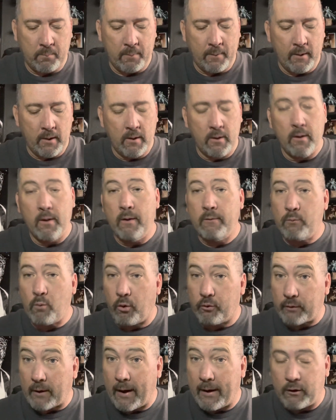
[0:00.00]
Of
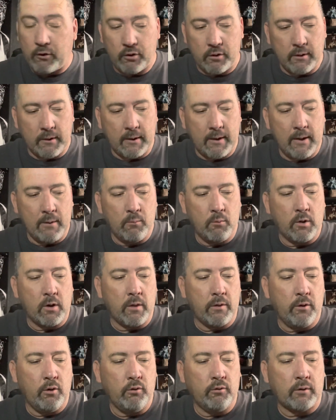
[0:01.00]
course, I couldn't get one of
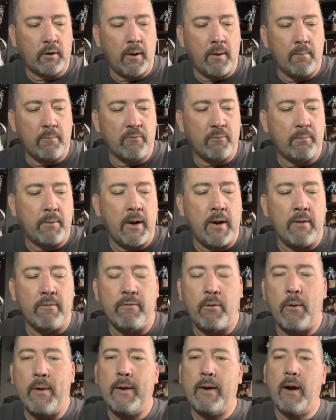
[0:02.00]
those. I'm being
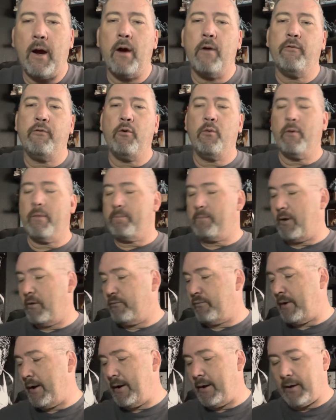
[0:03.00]
very careful with my
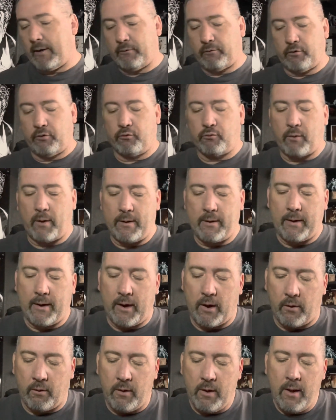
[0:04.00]
finances right
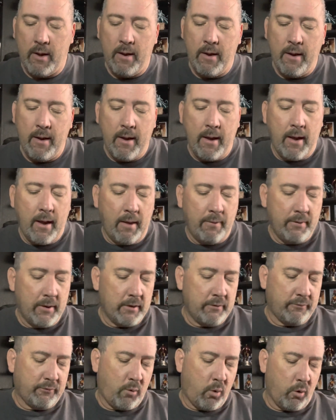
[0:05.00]
now. And then,
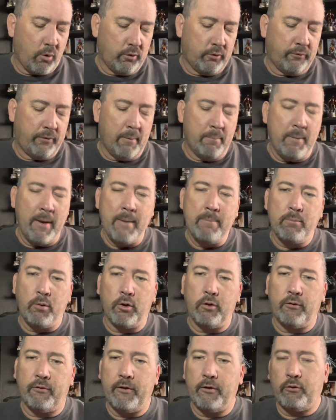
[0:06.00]
of course, the big
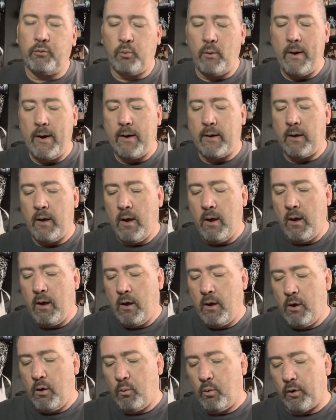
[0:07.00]
books this week
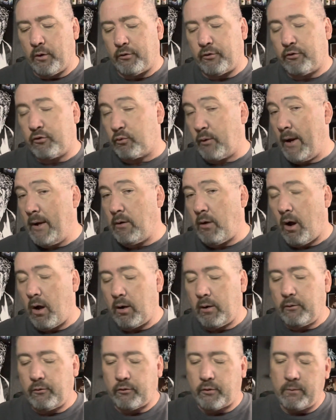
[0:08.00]
was Stray
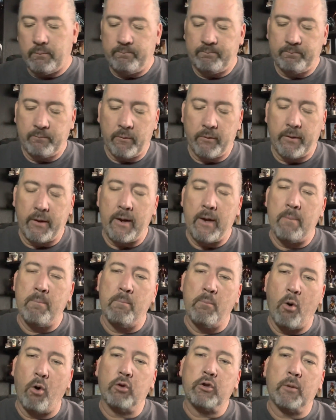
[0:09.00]
Dogs, the
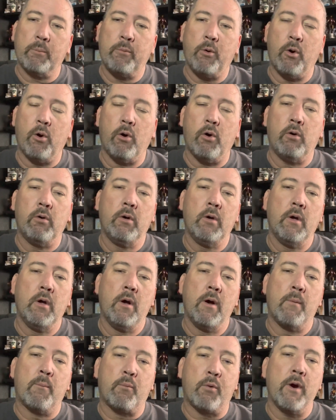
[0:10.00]
multiple
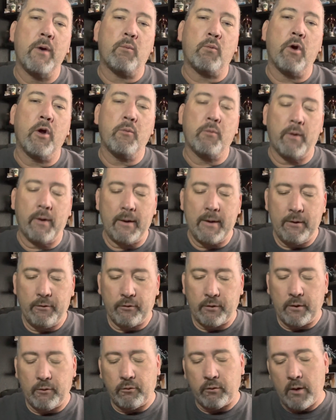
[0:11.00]
print run
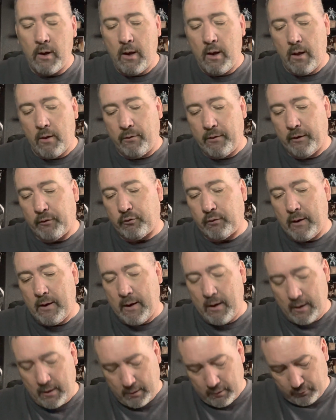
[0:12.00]
releases. This
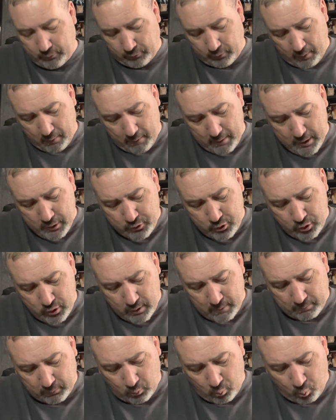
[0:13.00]
is issue
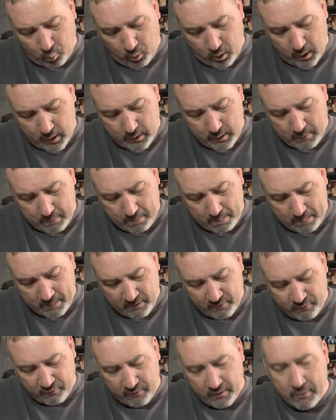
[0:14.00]
number one,
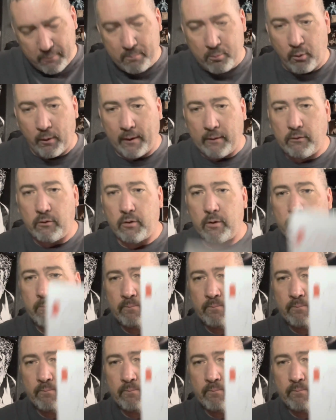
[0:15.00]
fifth print,